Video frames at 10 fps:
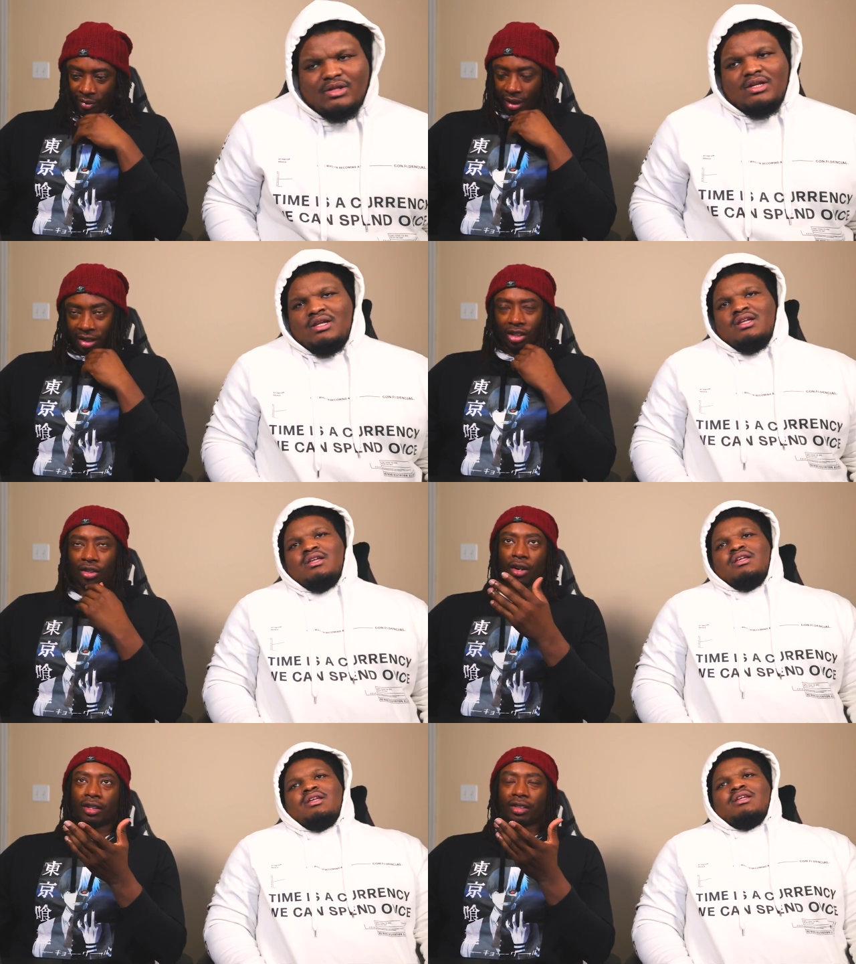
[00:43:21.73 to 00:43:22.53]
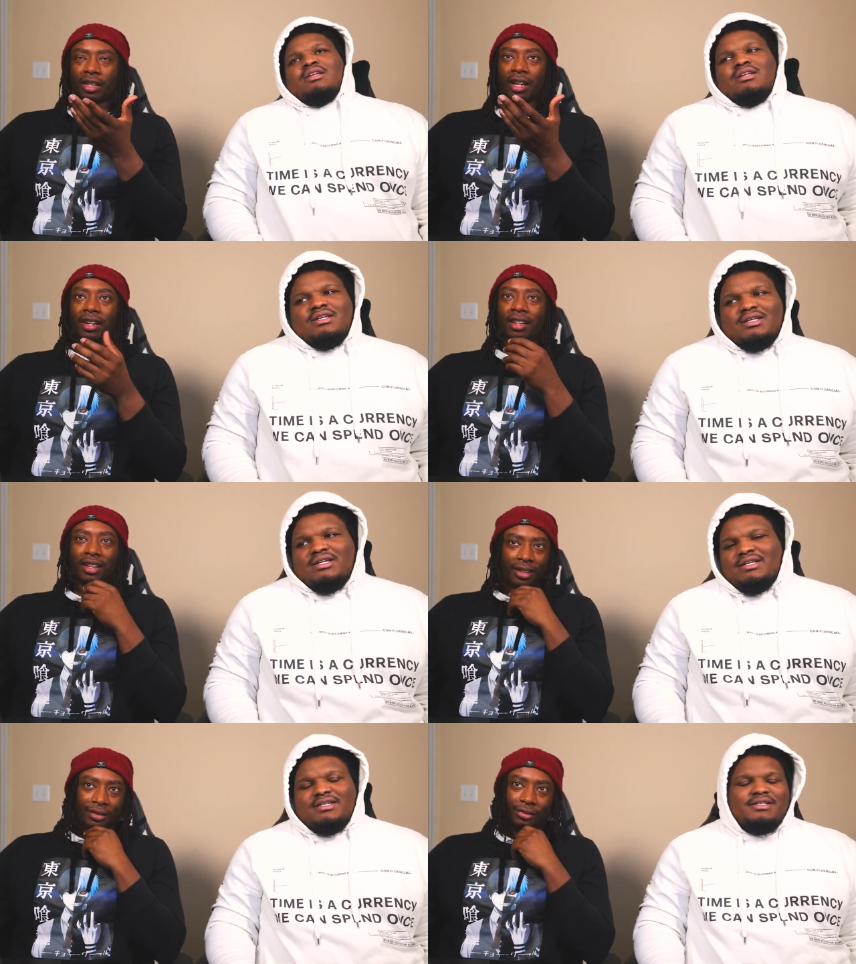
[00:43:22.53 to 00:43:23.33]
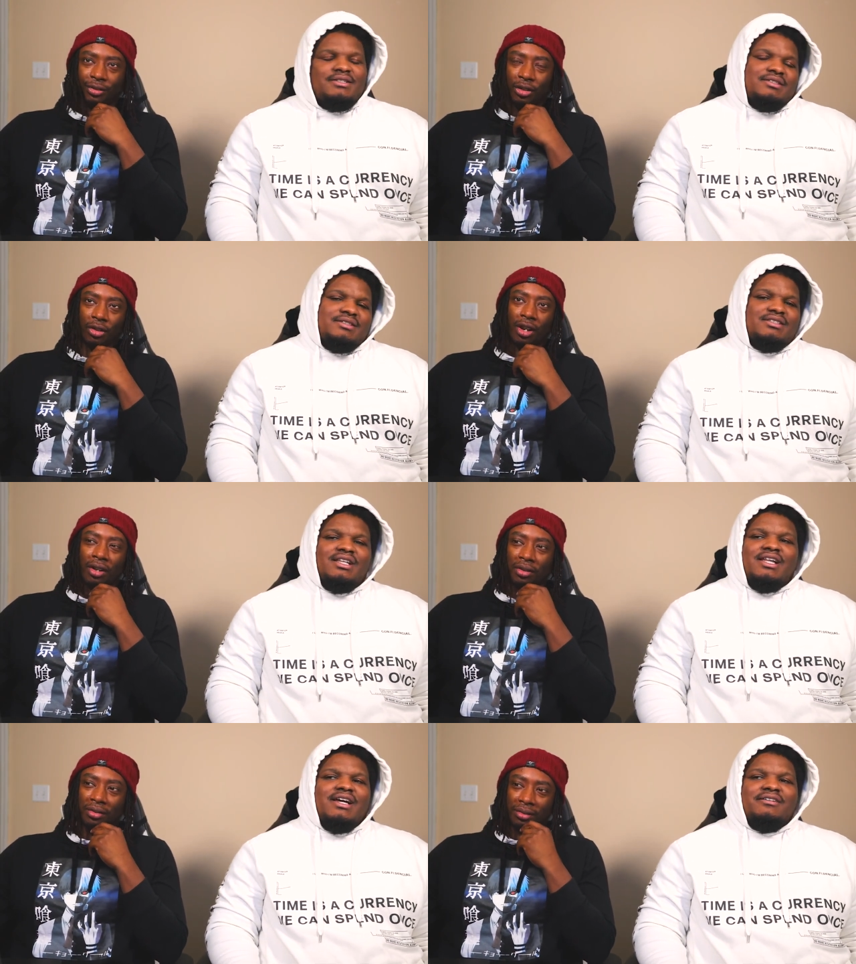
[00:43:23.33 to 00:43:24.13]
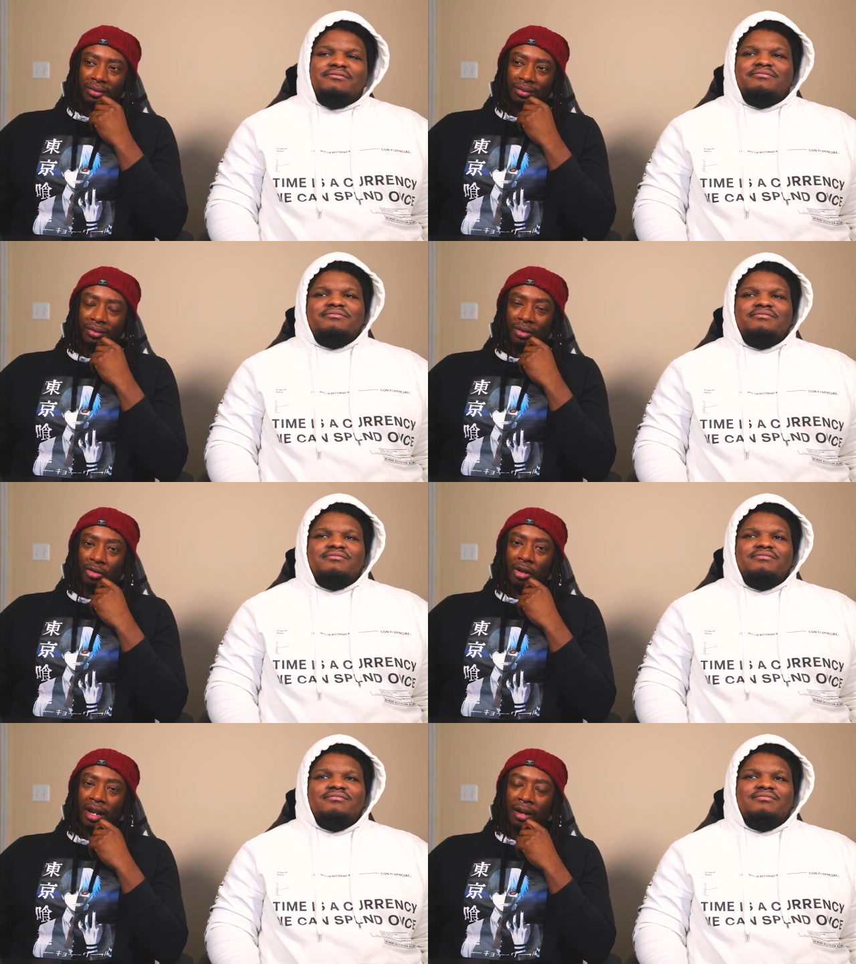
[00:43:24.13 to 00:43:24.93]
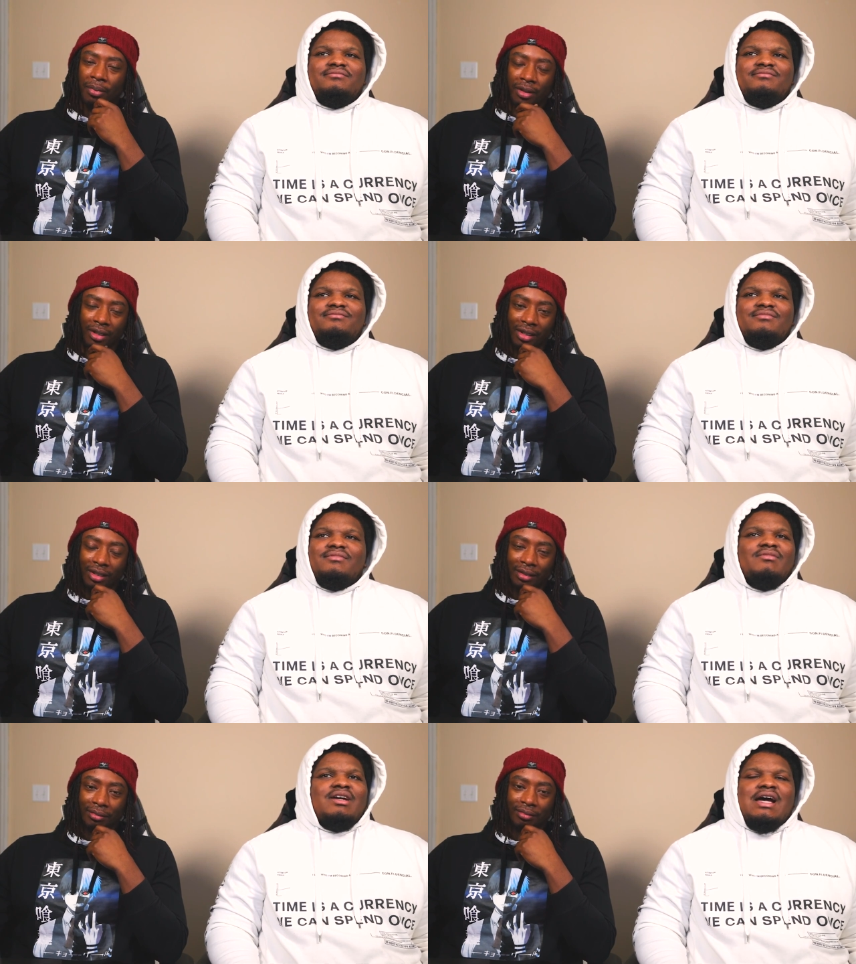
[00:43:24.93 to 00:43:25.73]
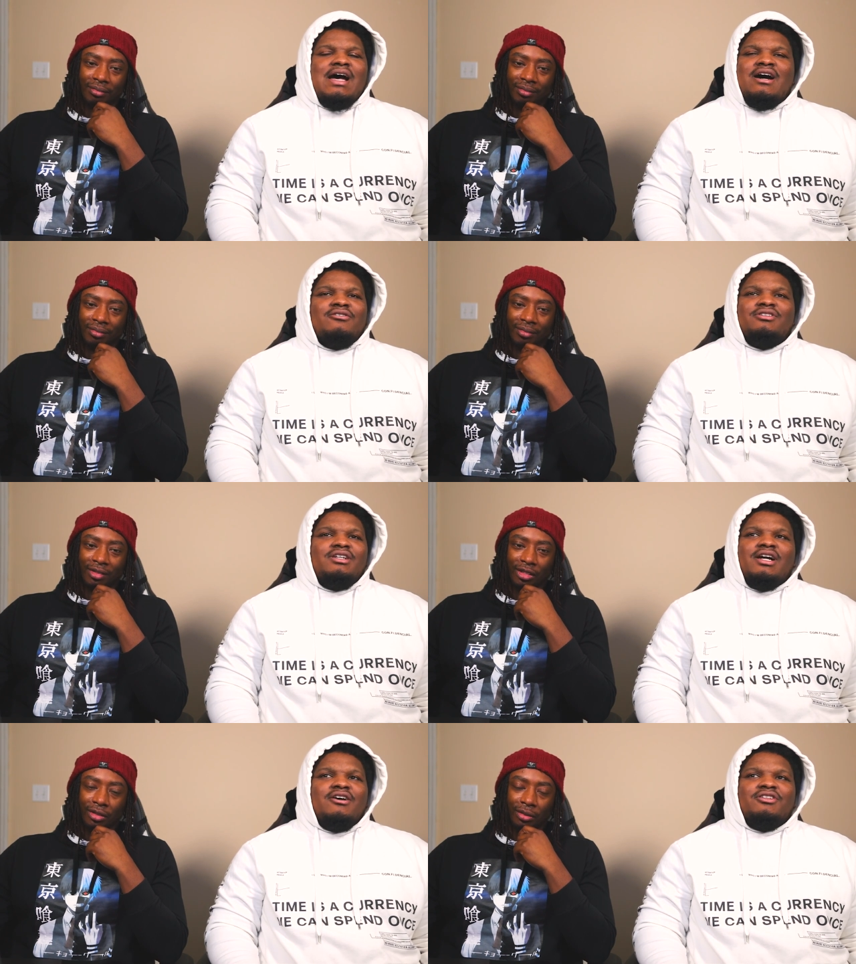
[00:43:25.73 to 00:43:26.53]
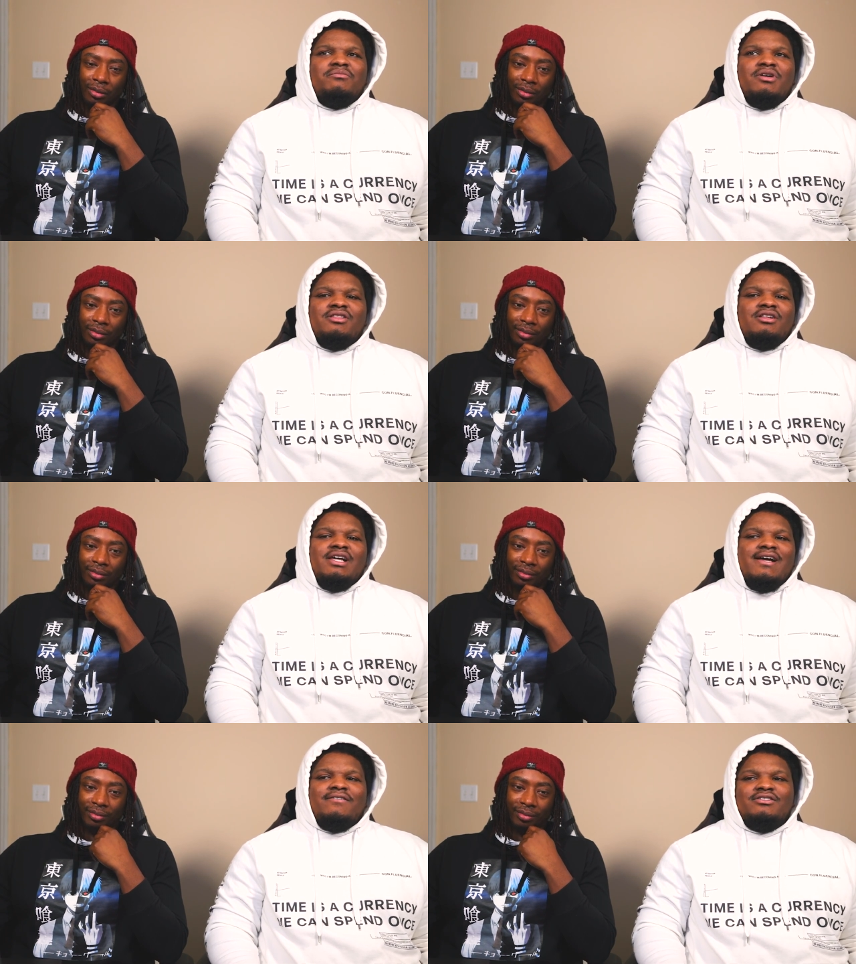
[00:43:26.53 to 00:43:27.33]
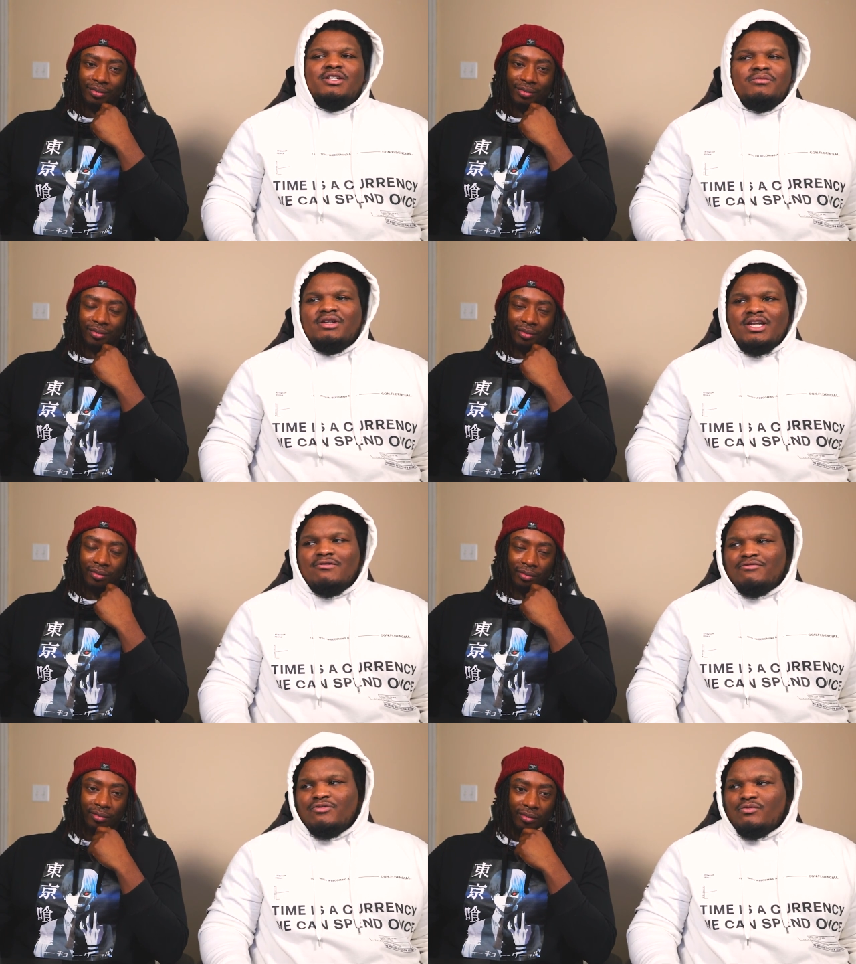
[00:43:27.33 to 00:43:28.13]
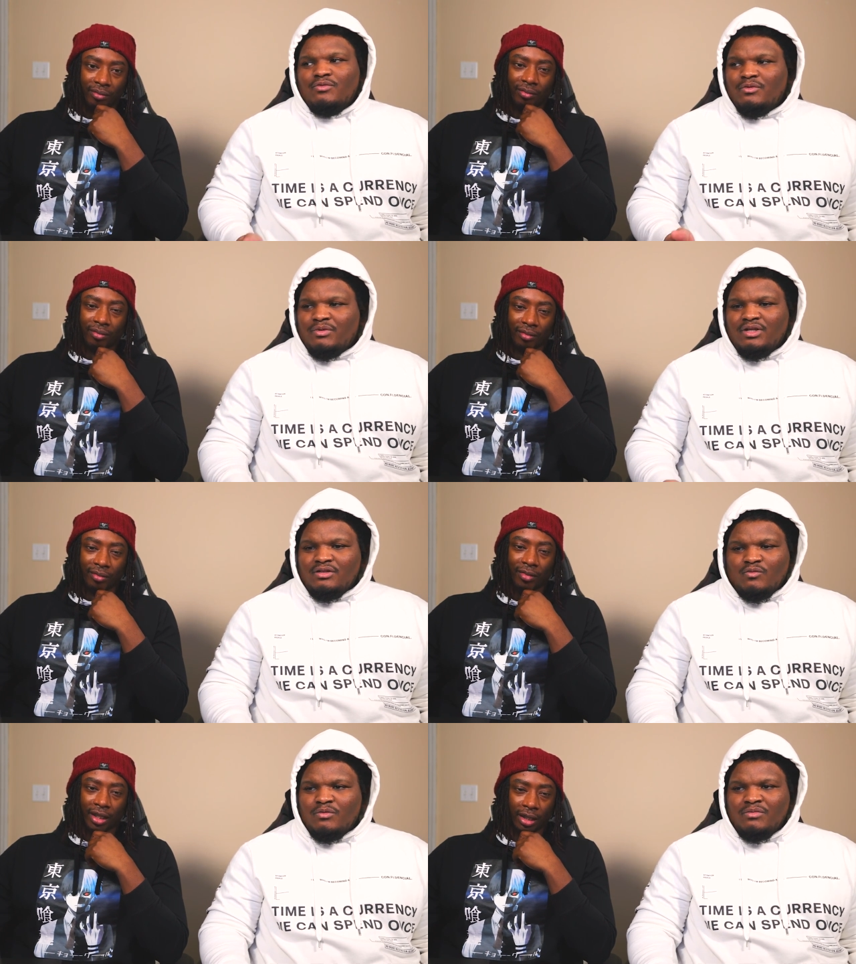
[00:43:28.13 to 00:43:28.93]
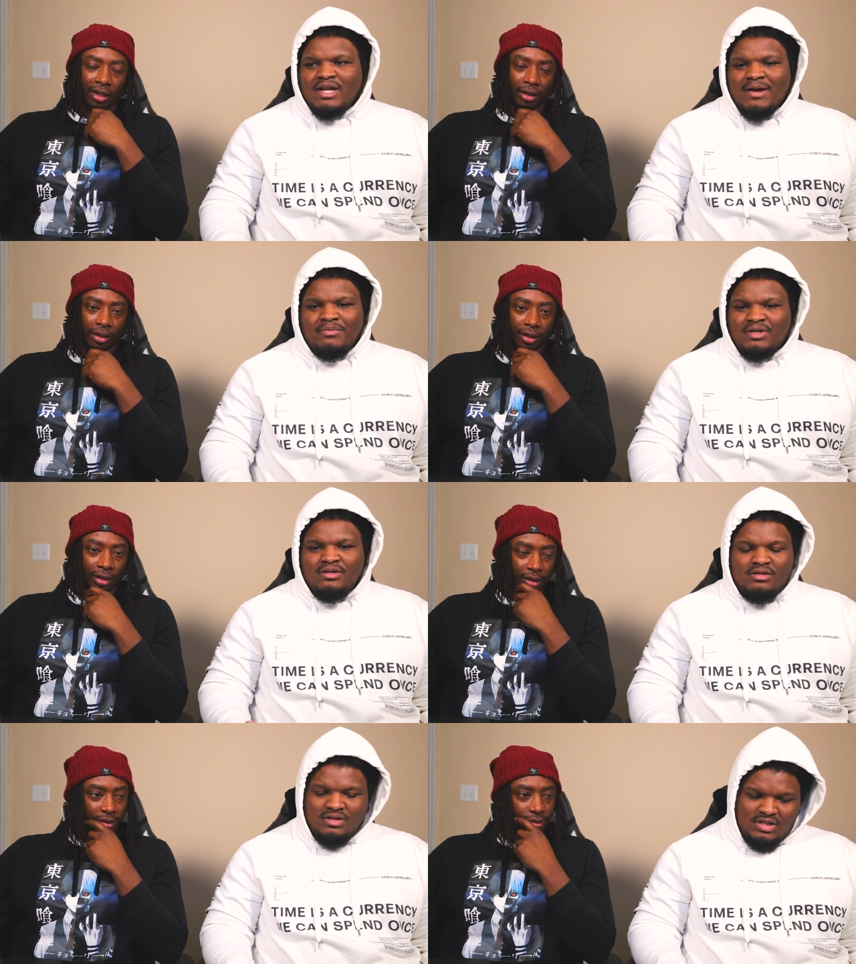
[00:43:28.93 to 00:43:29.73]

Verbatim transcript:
Speaker 1: it's just hard to kind of like figure it's out what happened. Um,
Speaker 2: I don't think I don't think mother alive because a, devil fruit would be would not yeah.